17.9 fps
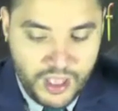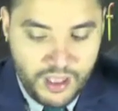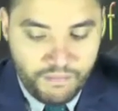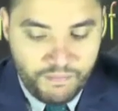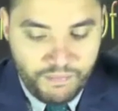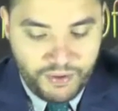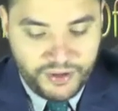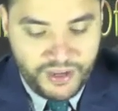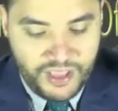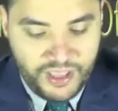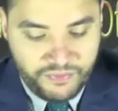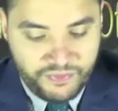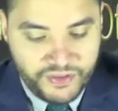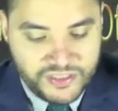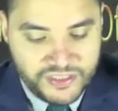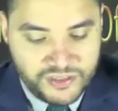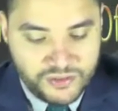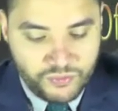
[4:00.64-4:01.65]
But if,
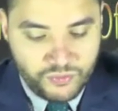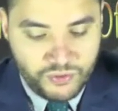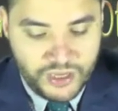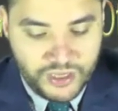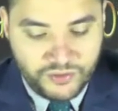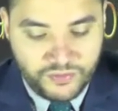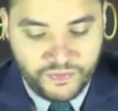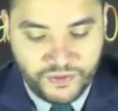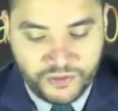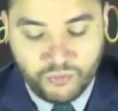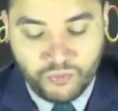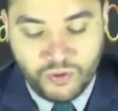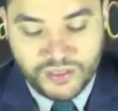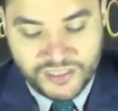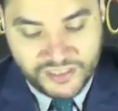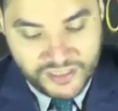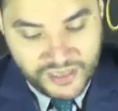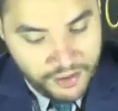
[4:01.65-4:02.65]
it's, if it
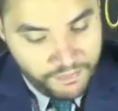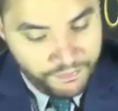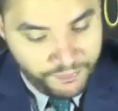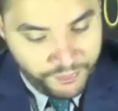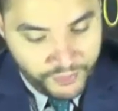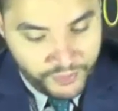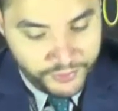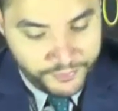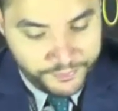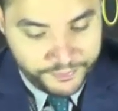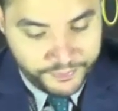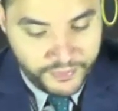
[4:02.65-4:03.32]
was sinful,